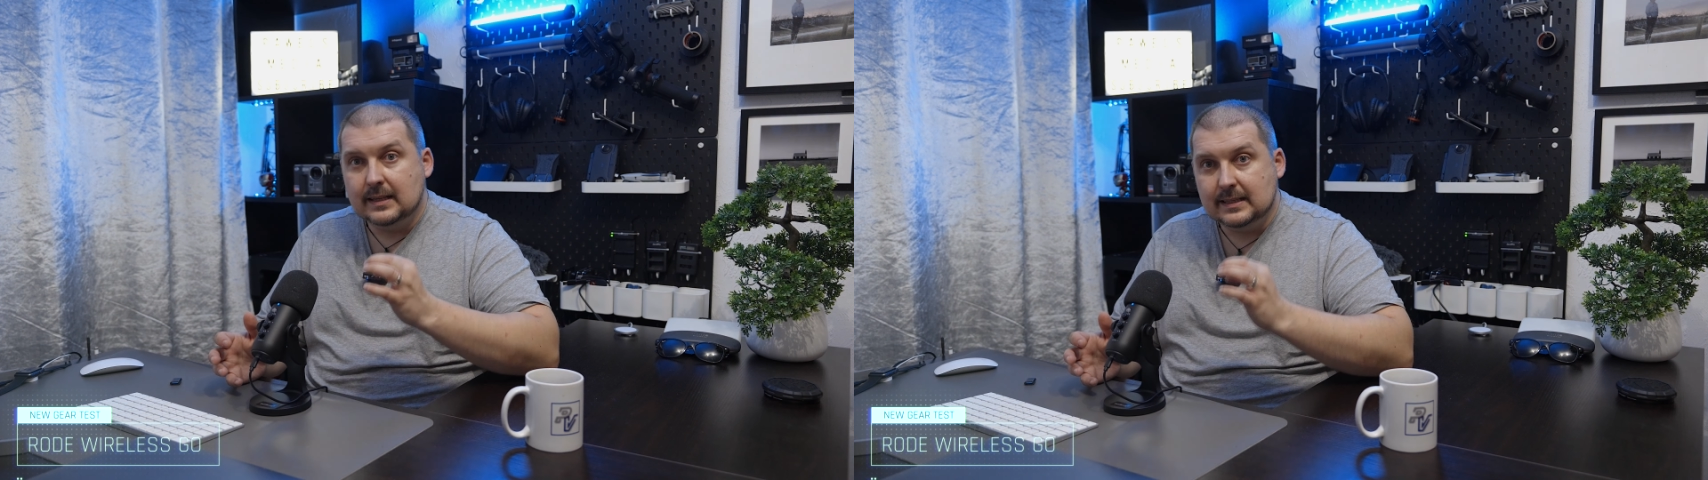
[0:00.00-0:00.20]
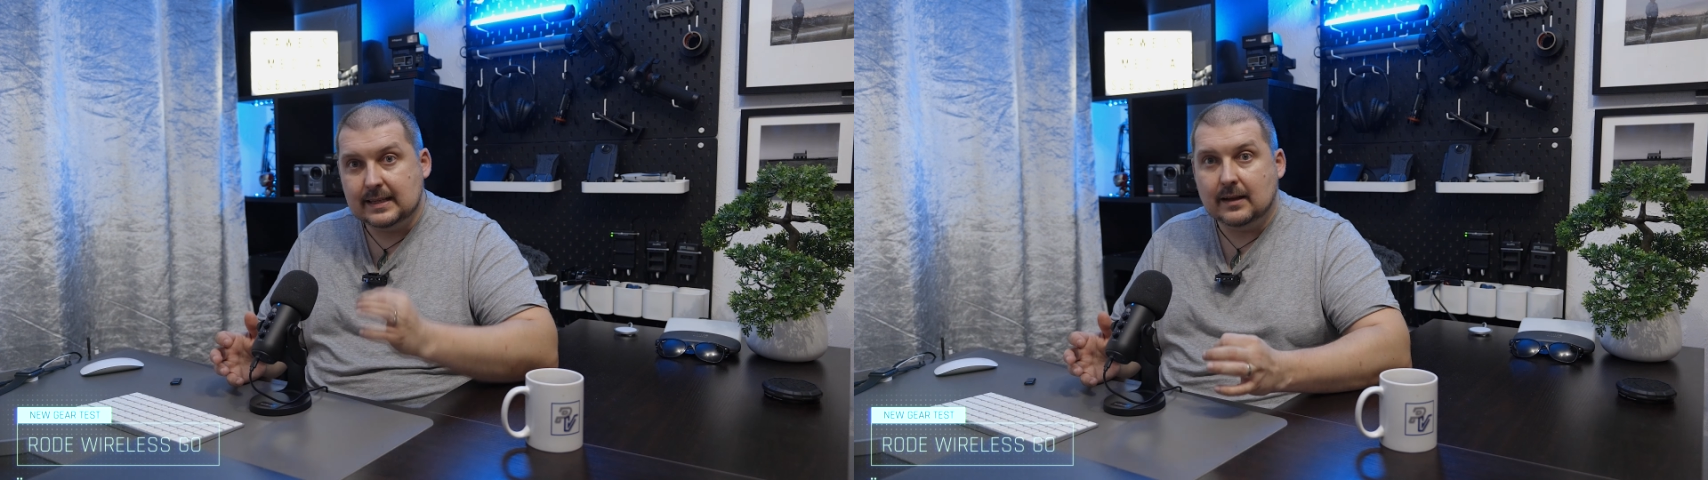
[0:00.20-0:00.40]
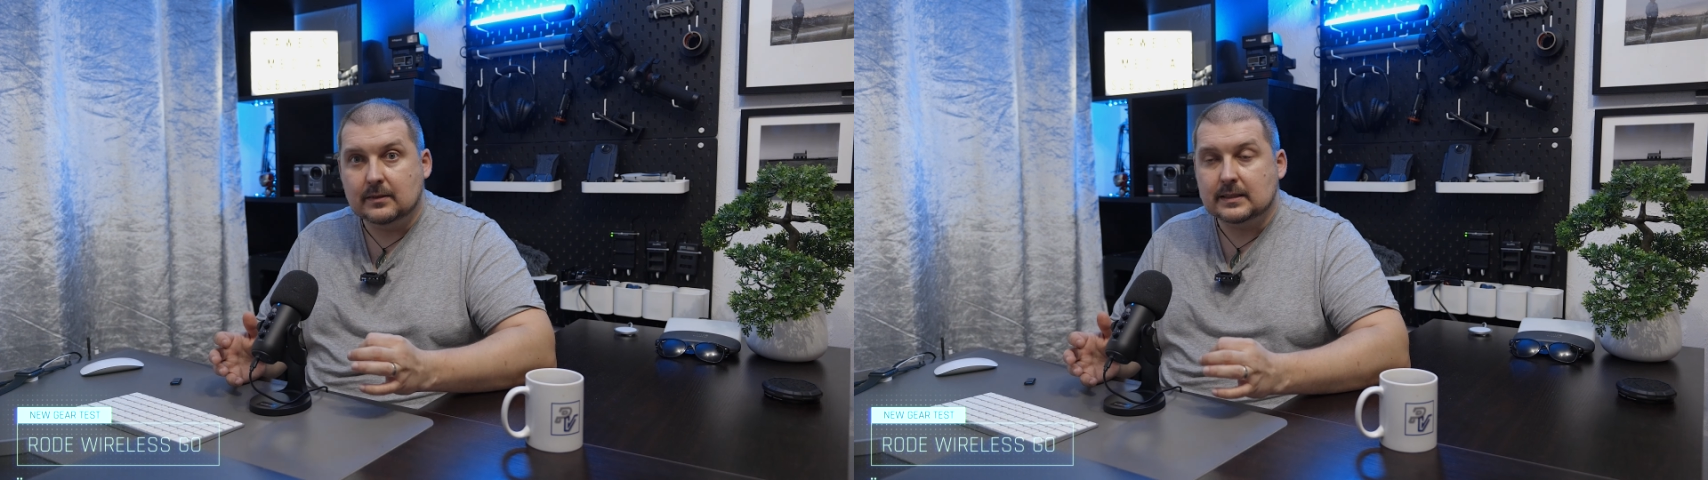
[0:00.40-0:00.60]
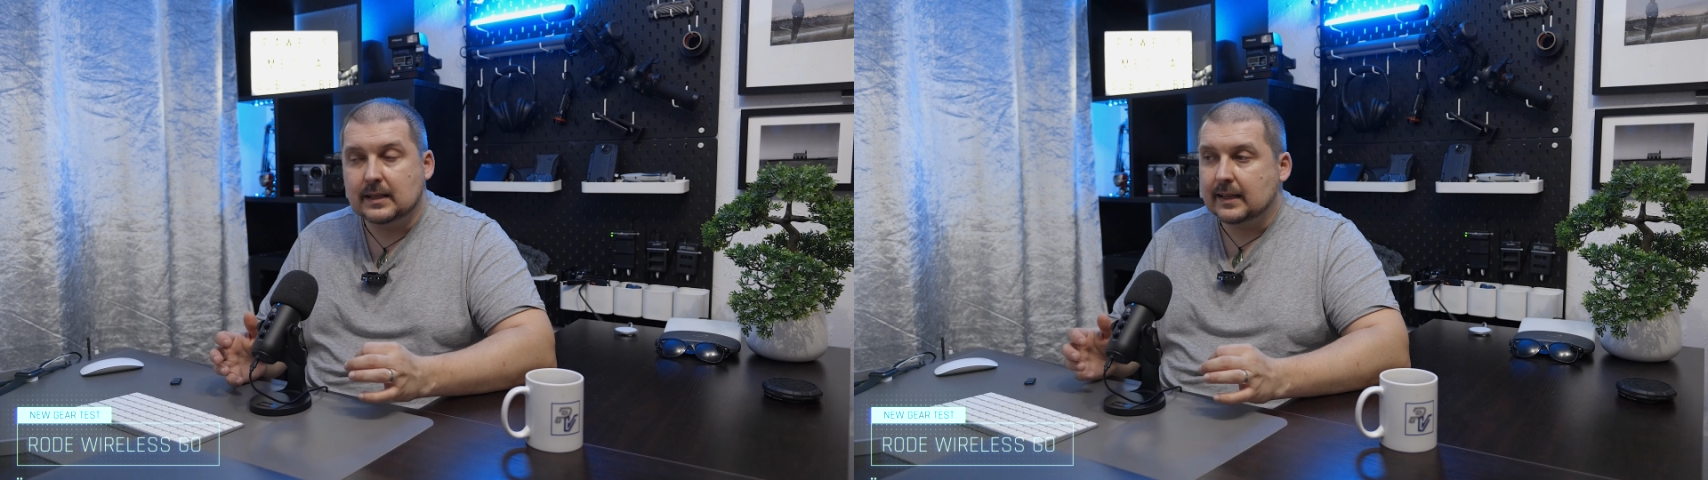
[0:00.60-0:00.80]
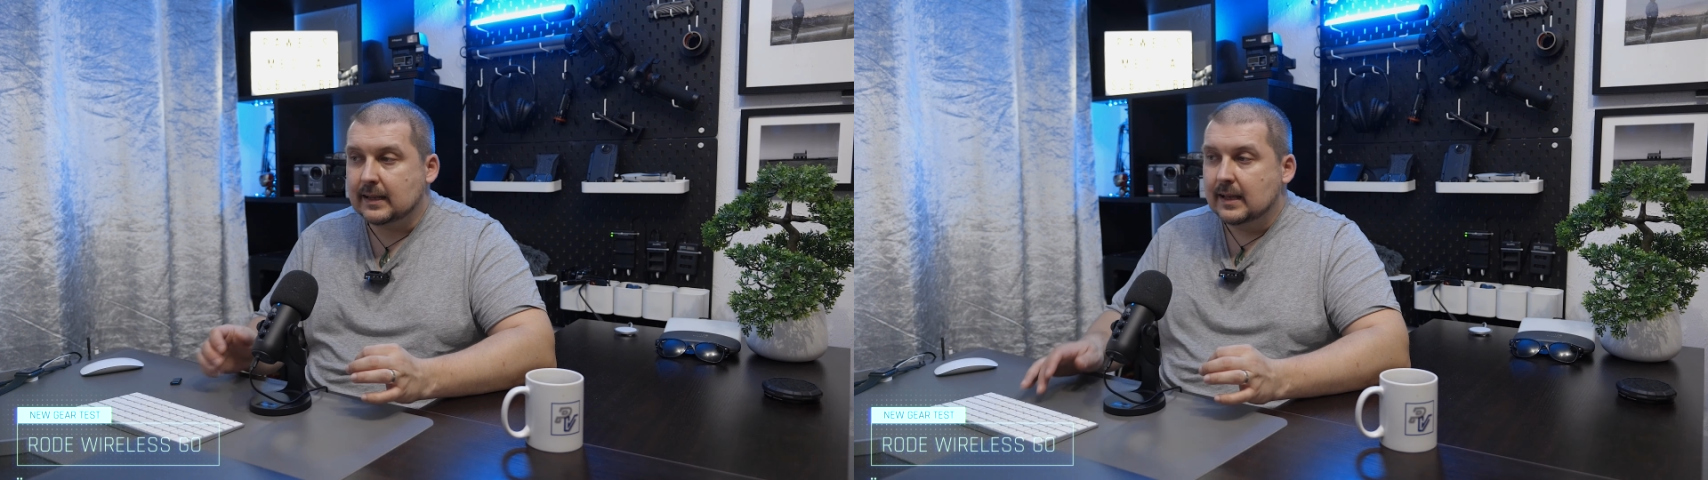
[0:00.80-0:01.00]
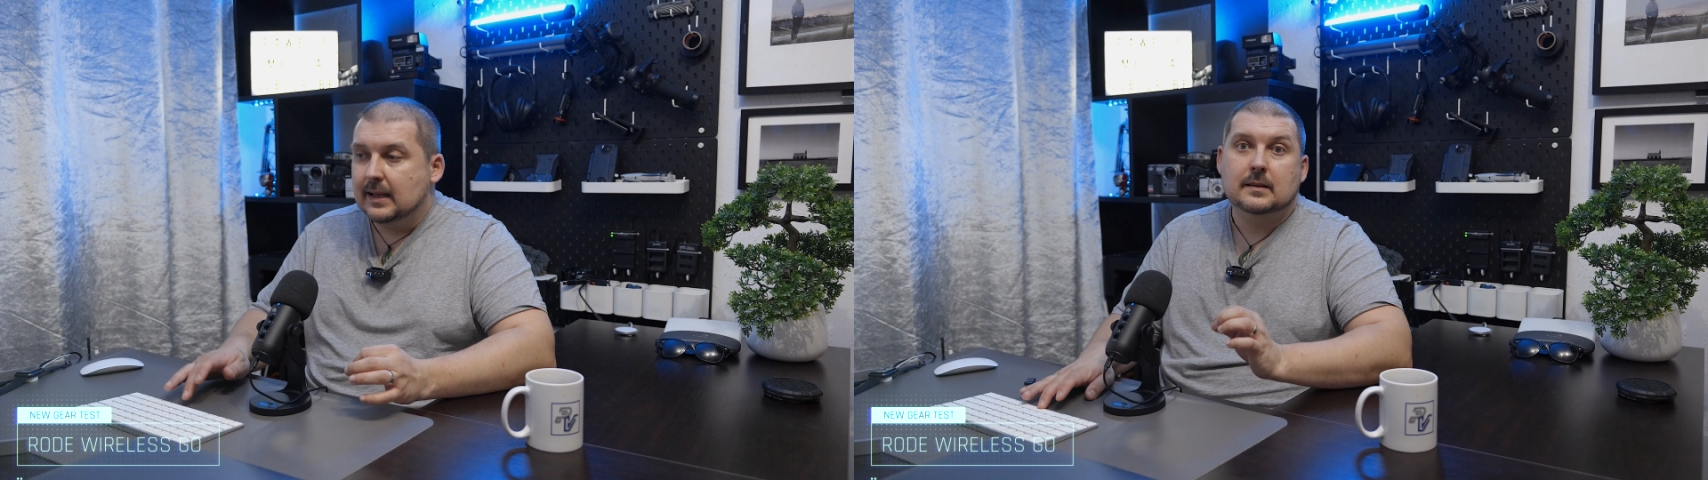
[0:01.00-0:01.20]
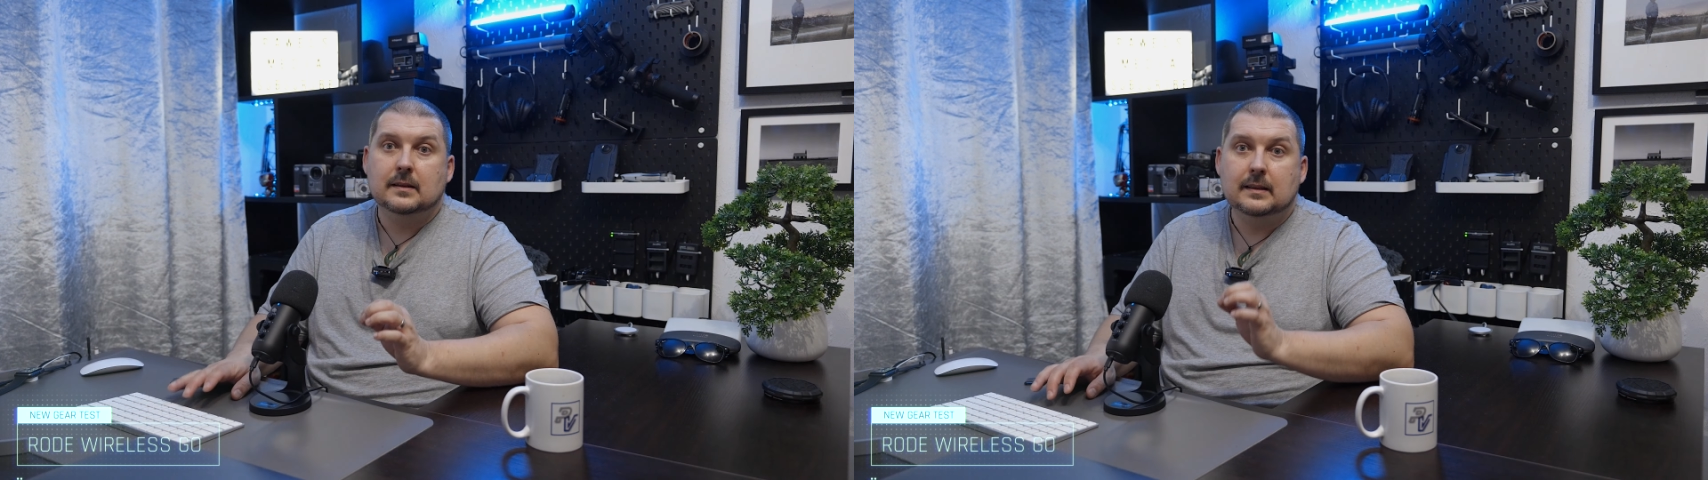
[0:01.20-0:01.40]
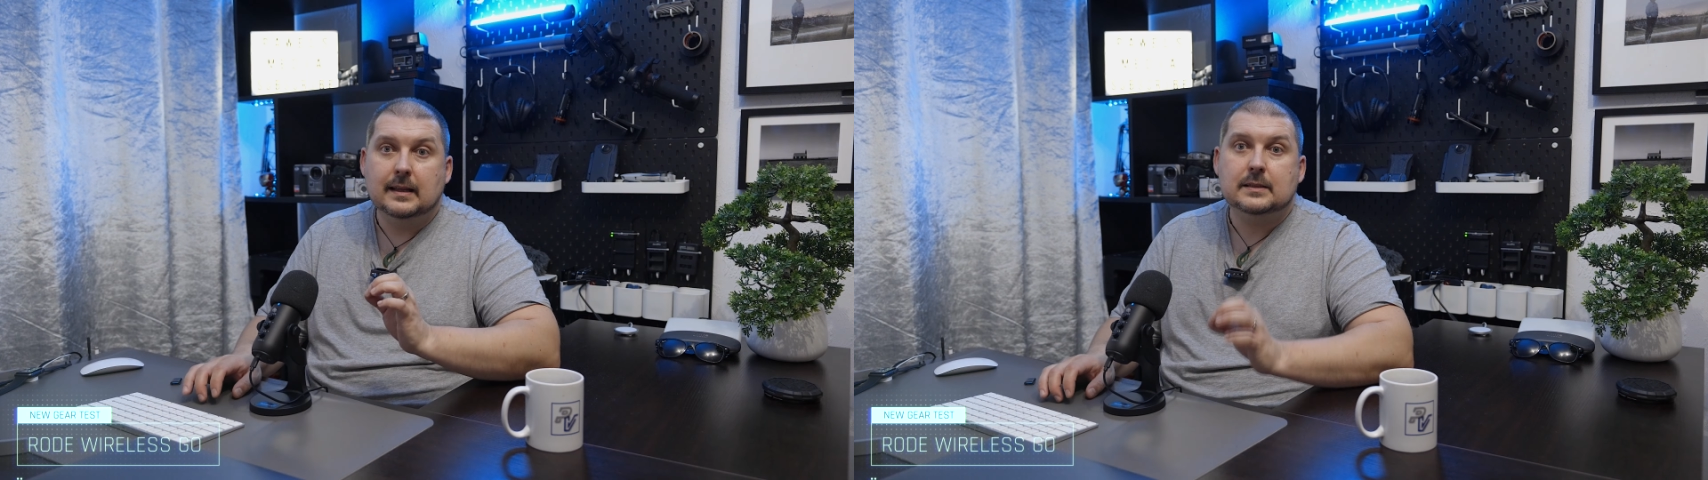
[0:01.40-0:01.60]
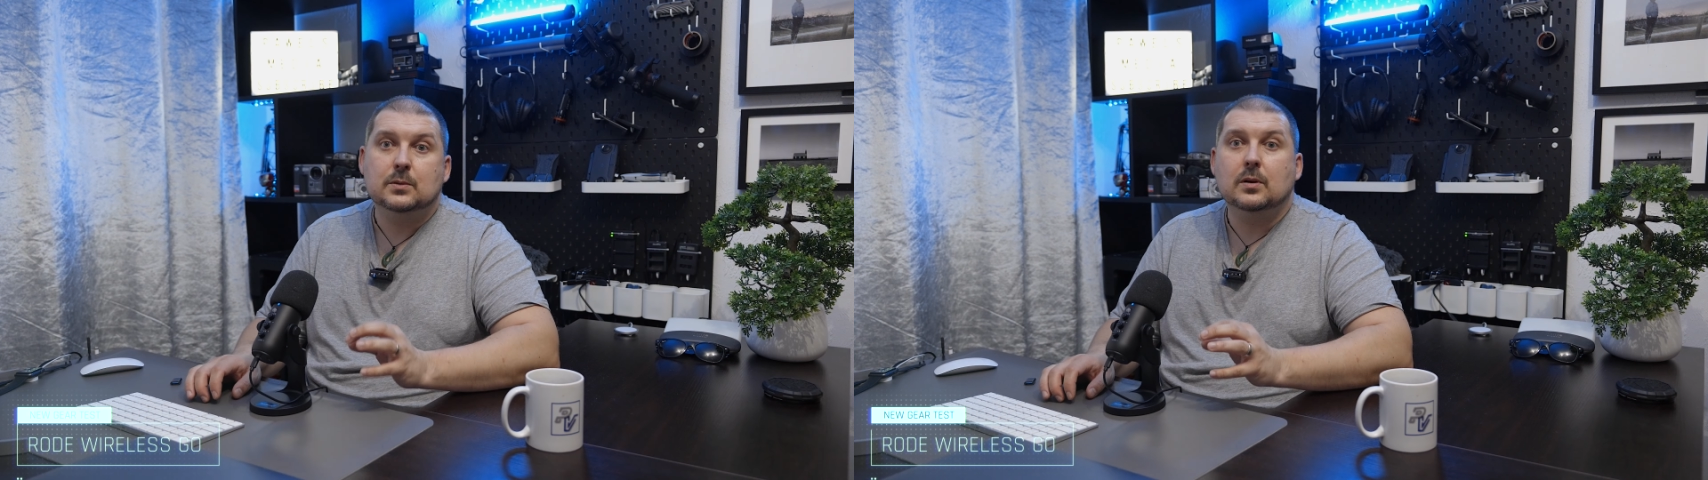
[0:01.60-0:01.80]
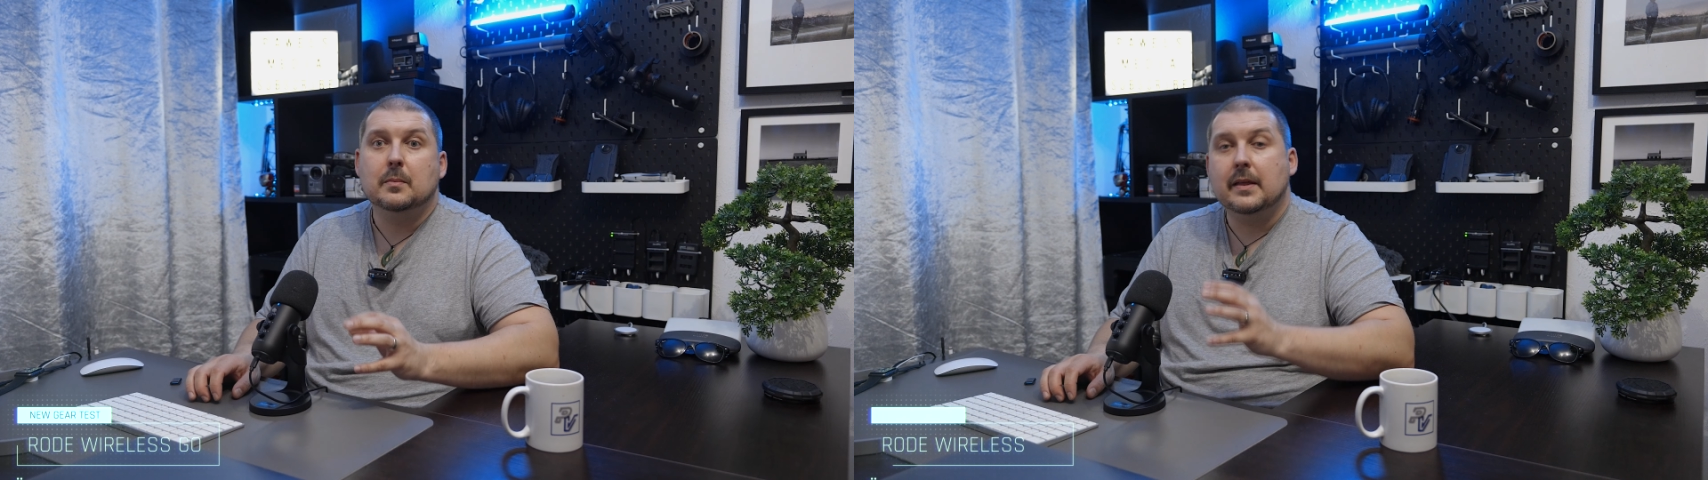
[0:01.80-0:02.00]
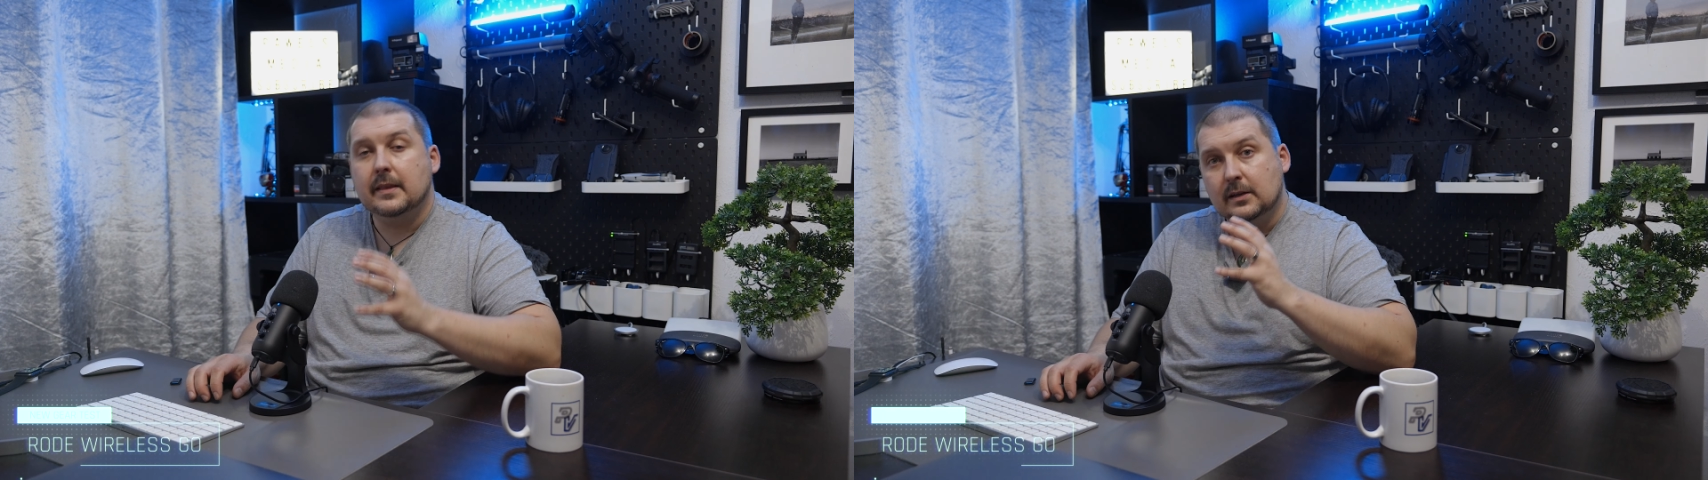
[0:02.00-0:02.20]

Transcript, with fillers: sounds like. Let's talk about the